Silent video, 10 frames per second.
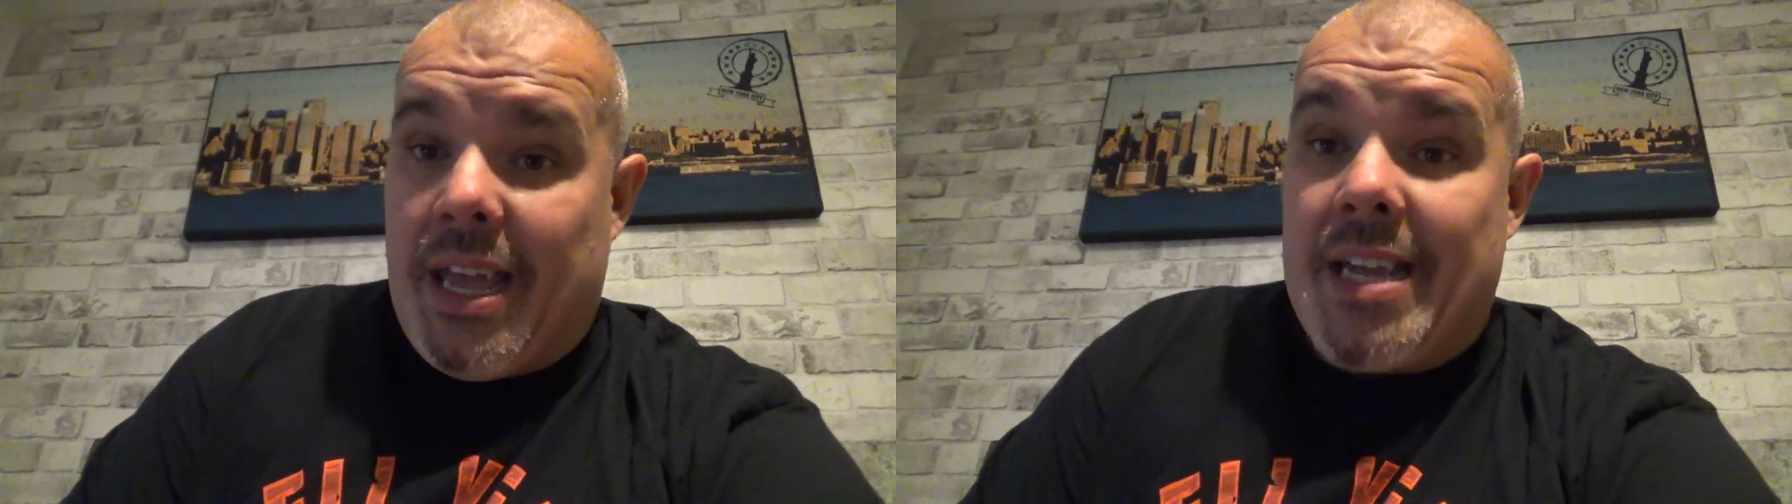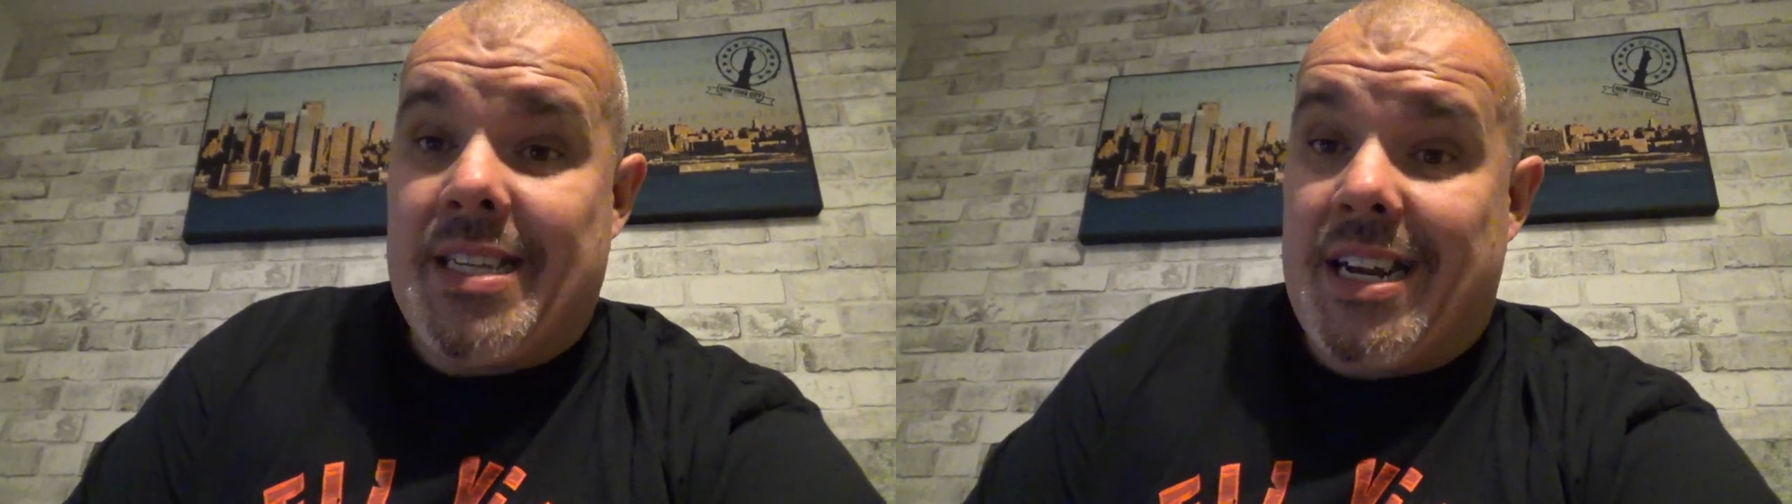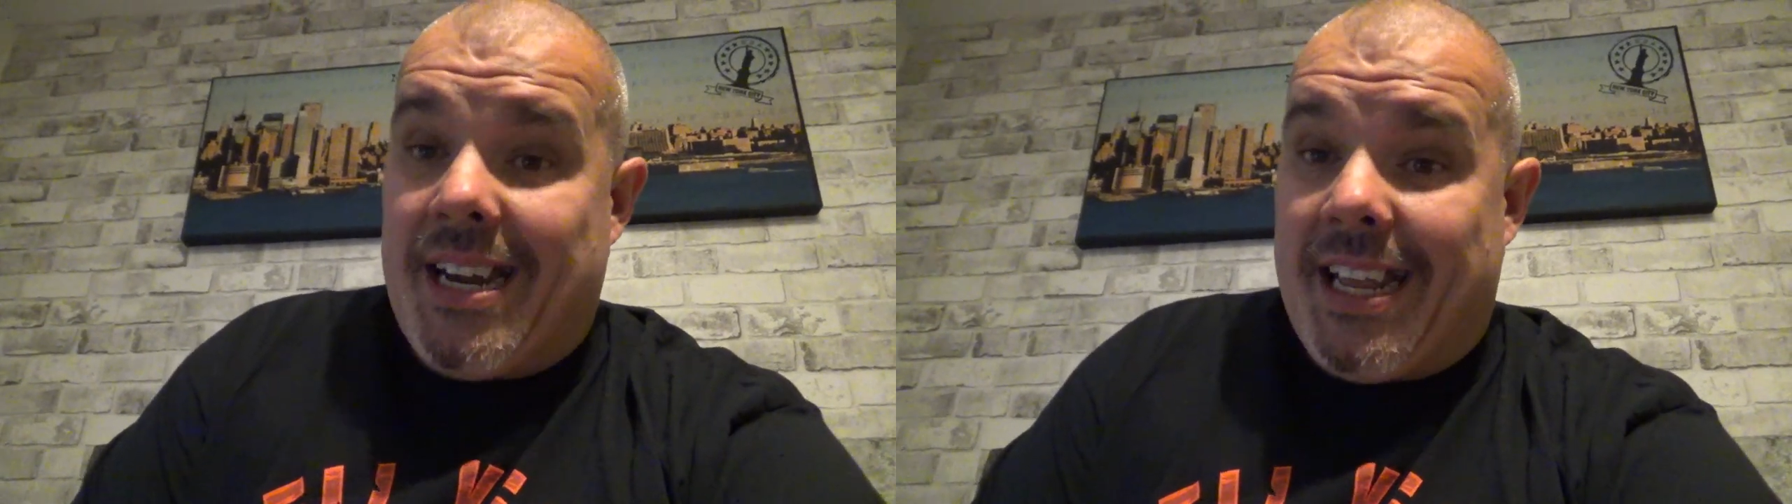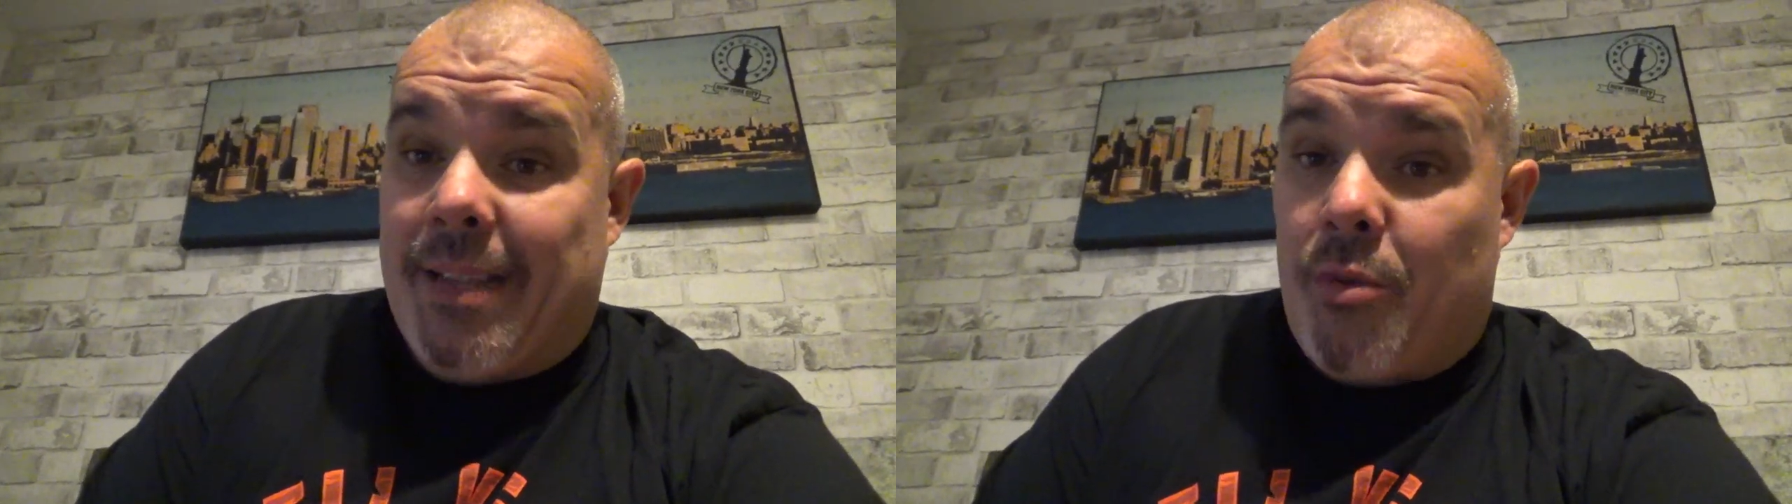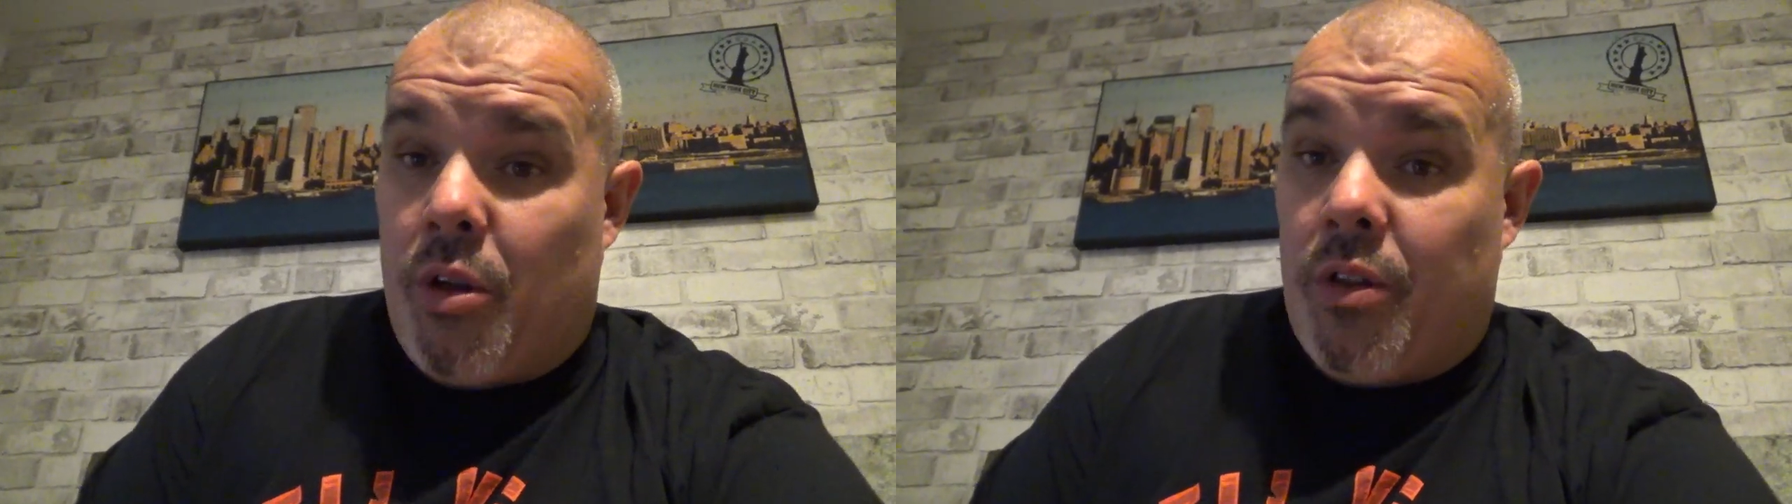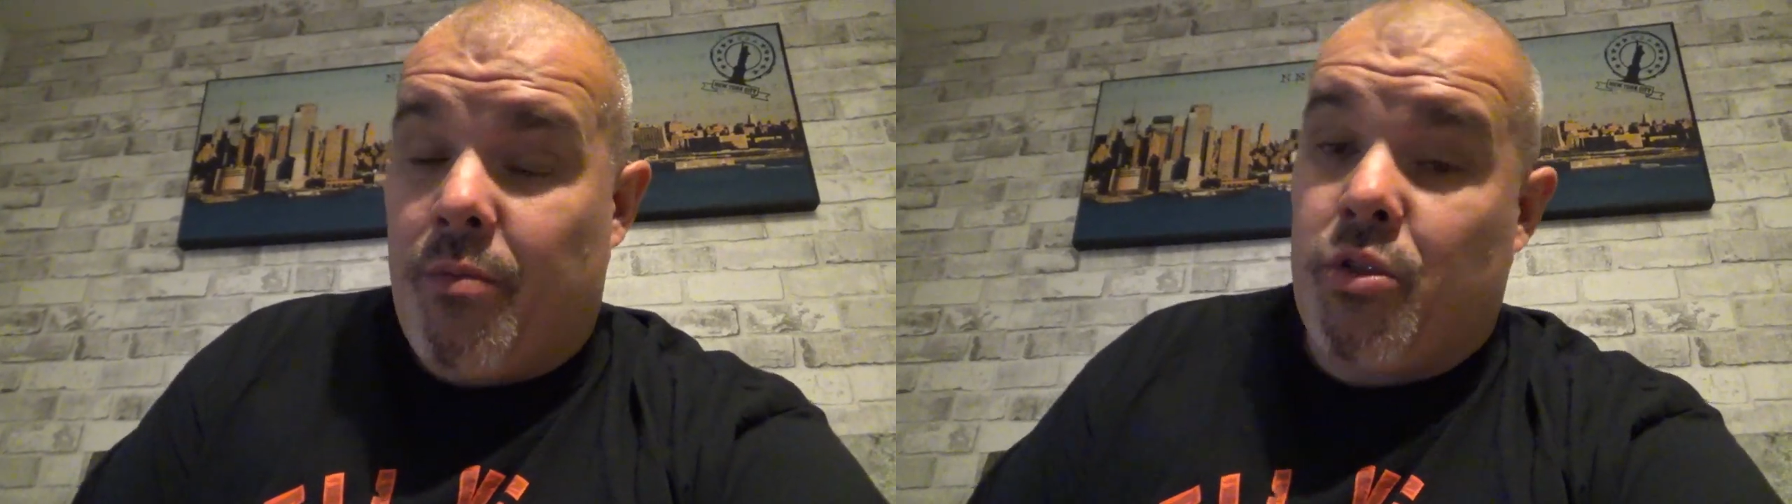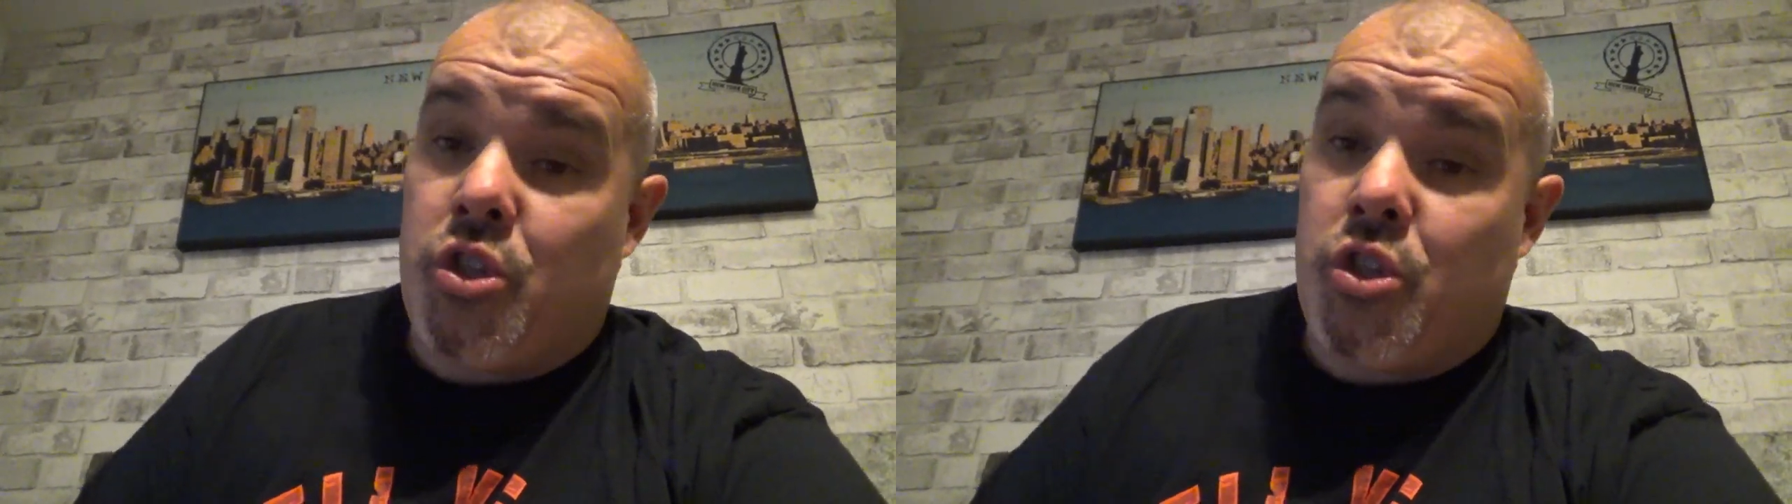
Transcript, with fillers: days, and I need to get them all.